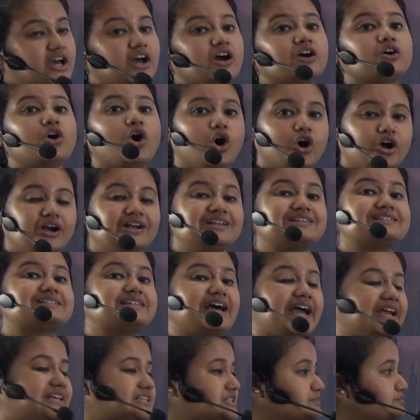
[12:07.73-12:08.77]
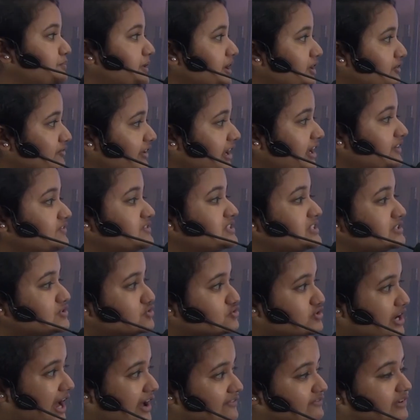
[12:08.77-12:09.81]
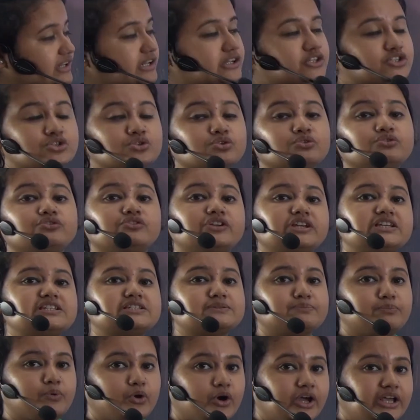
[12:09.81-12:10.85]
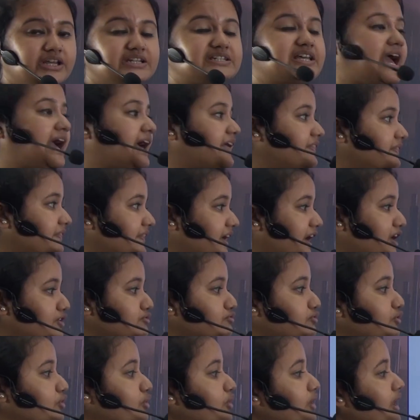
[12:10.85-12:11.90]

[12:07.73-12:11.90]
or seismic waves travel to this point and therefore